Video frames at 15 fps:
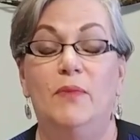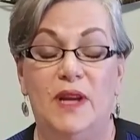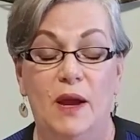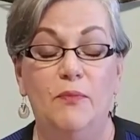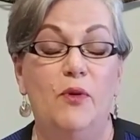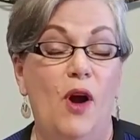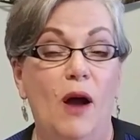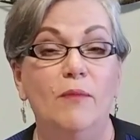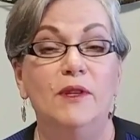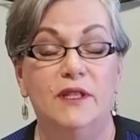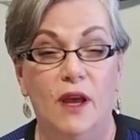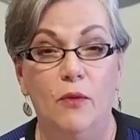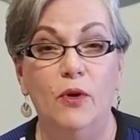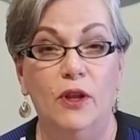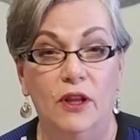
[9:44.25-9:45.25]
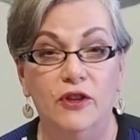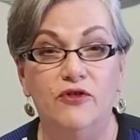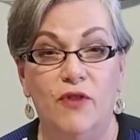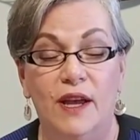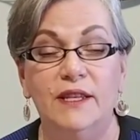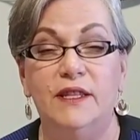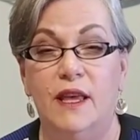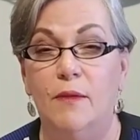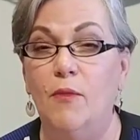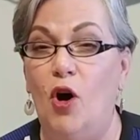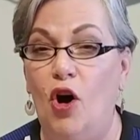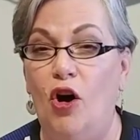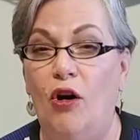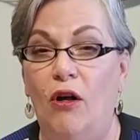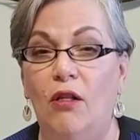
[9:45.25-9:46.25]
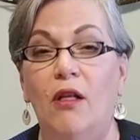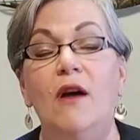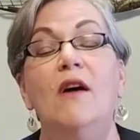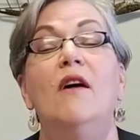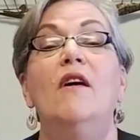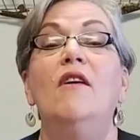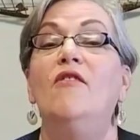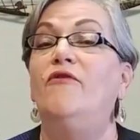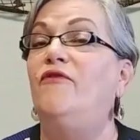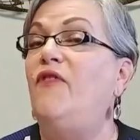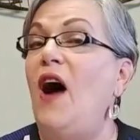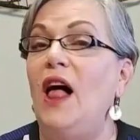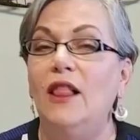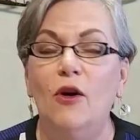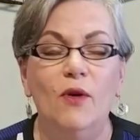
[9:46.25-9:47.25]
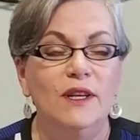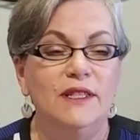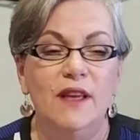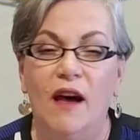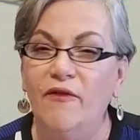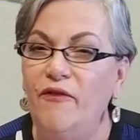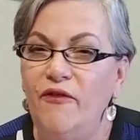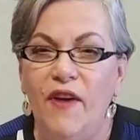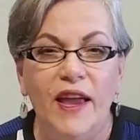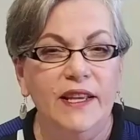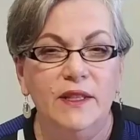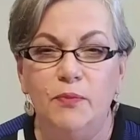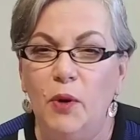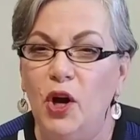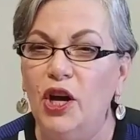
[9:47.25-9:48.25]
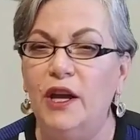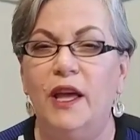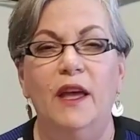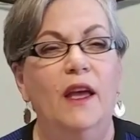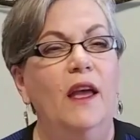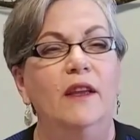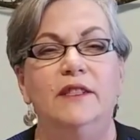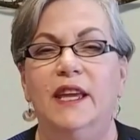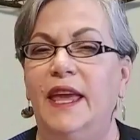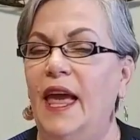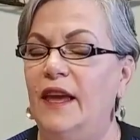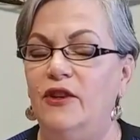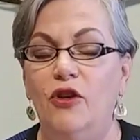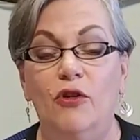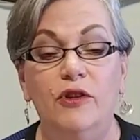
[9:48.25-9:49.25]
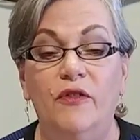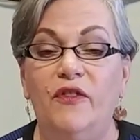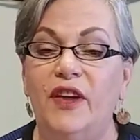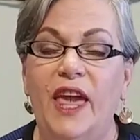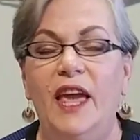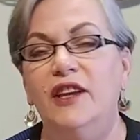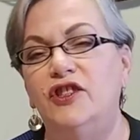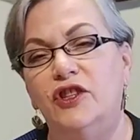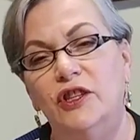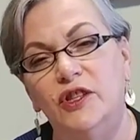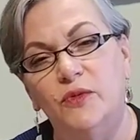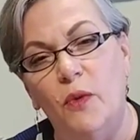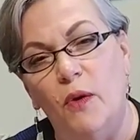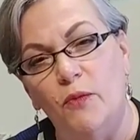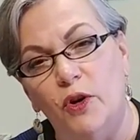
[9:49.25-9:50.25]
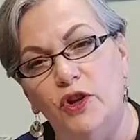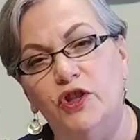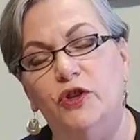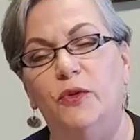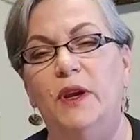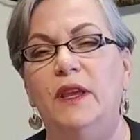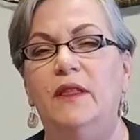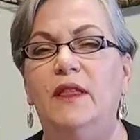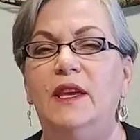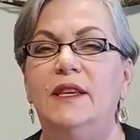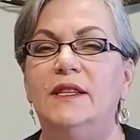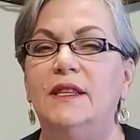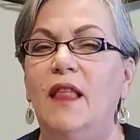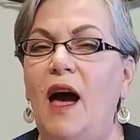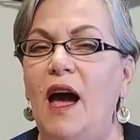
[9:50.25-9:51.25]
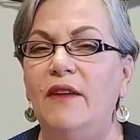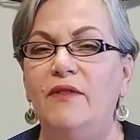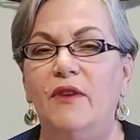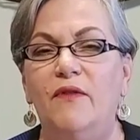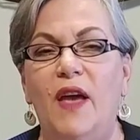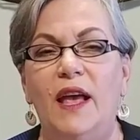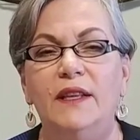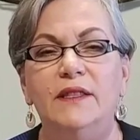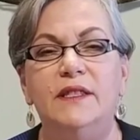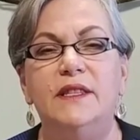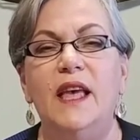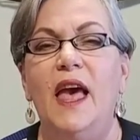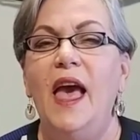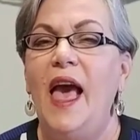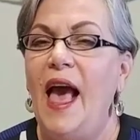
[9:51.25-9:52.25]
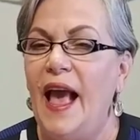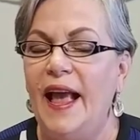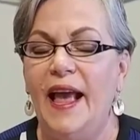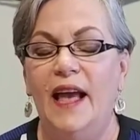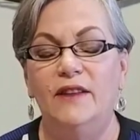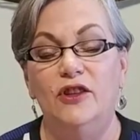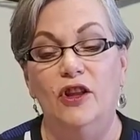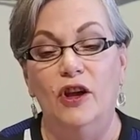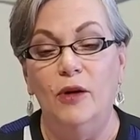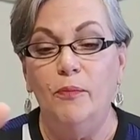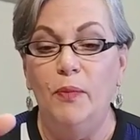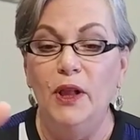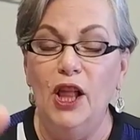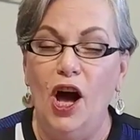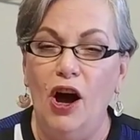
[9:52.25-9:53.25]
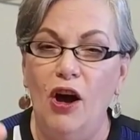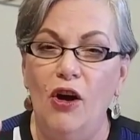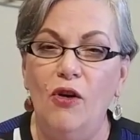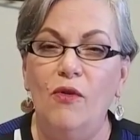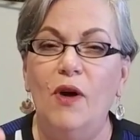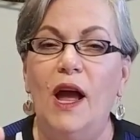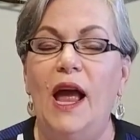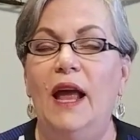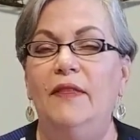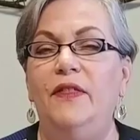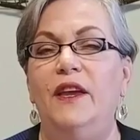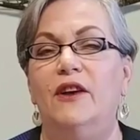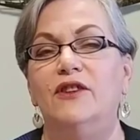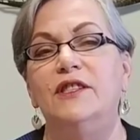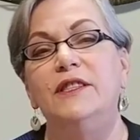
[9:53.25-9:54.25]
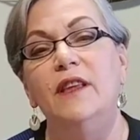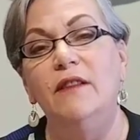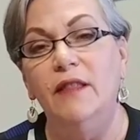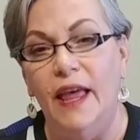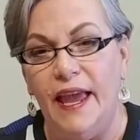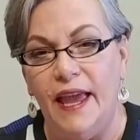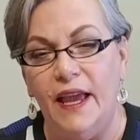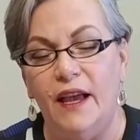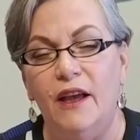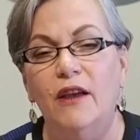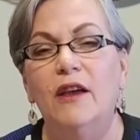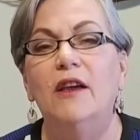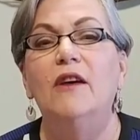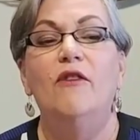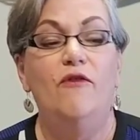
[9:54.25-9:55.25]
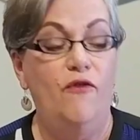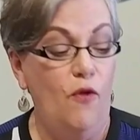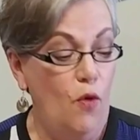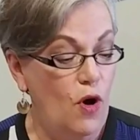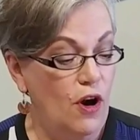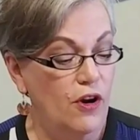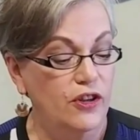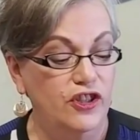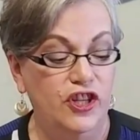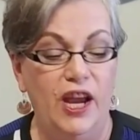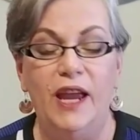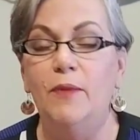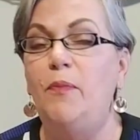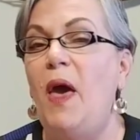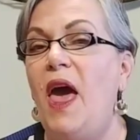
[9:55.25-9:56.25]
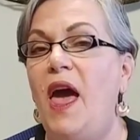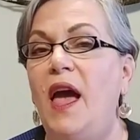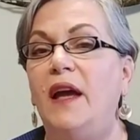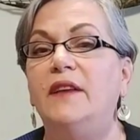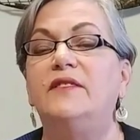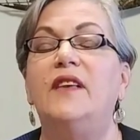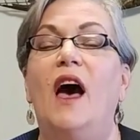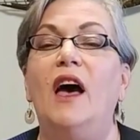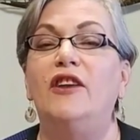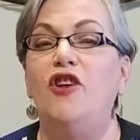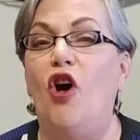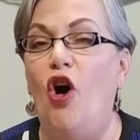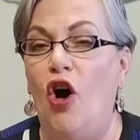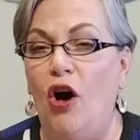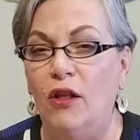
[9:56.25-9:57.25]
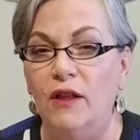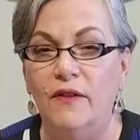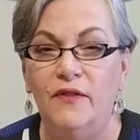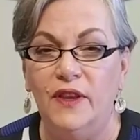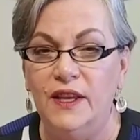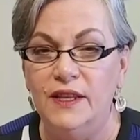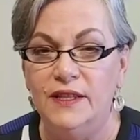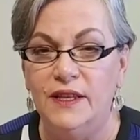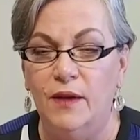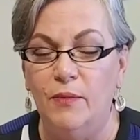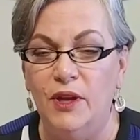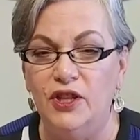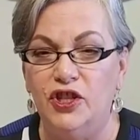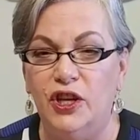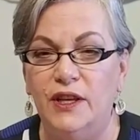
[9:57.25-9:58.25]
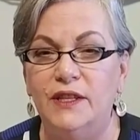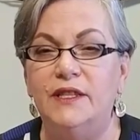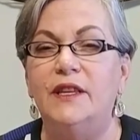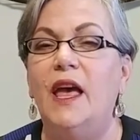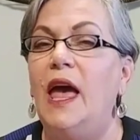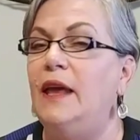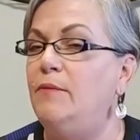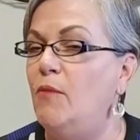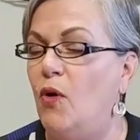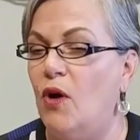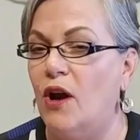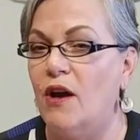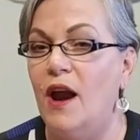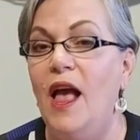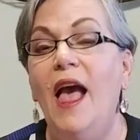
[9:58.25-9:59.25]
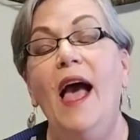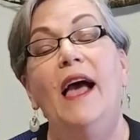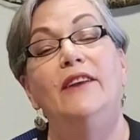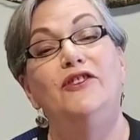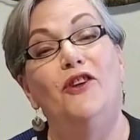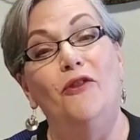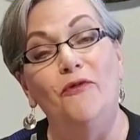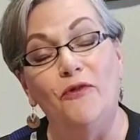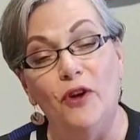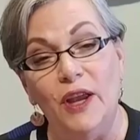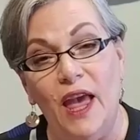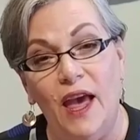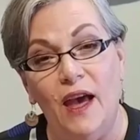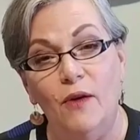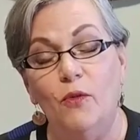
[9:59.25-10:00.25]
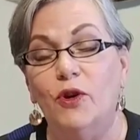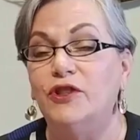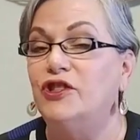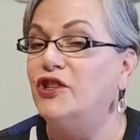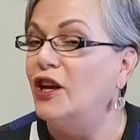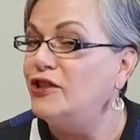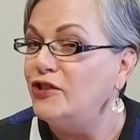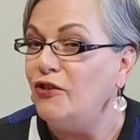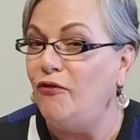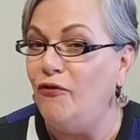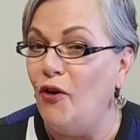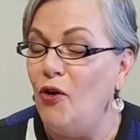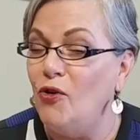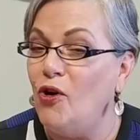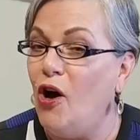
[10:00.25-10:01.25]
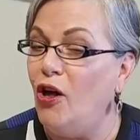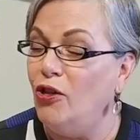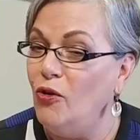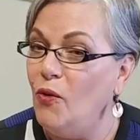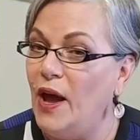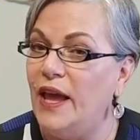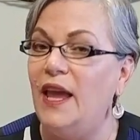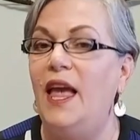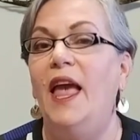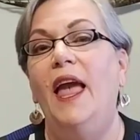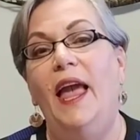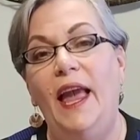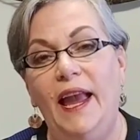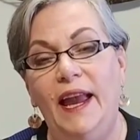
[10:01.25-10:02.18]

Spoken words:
But I promise I will address them all. Follow us on Facebook to get notifications when we're doing these live events. And look below, and there's the link for JPEGs on all of these images and more. And don't forget, we're just a phone call away.